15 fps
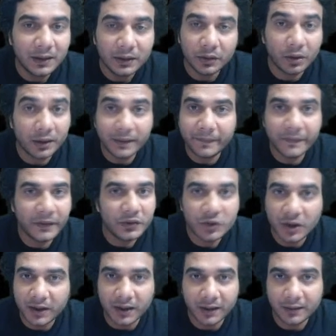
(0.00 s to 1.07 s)
You don't
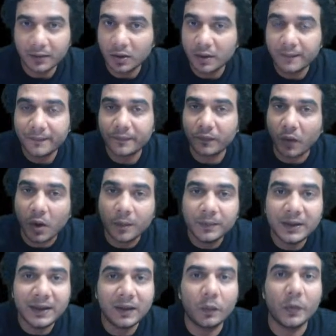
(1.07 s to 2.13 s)
differentiate it. You don't form
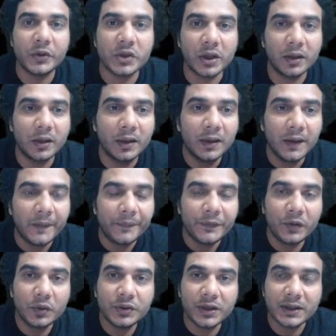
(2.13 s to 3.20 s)
the equation.
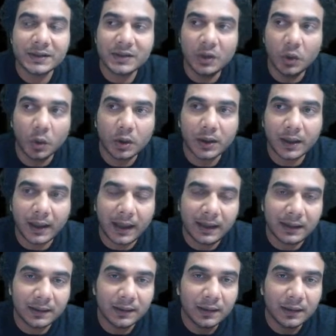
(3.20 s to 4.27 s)
You just look at